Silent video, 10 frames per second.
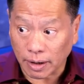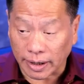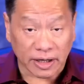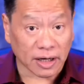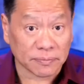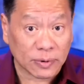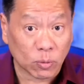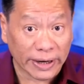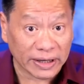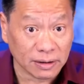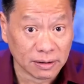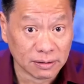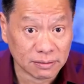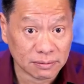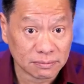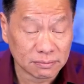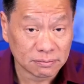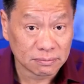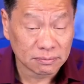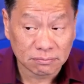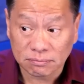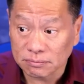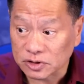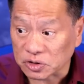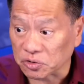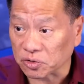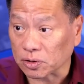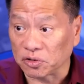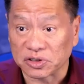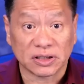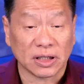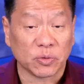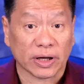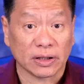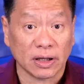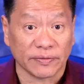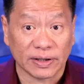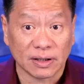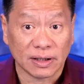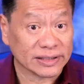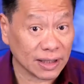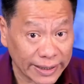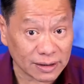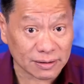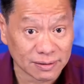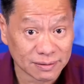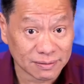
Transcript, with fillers: and cannot be weighed. So the closest thing we can think of it is light.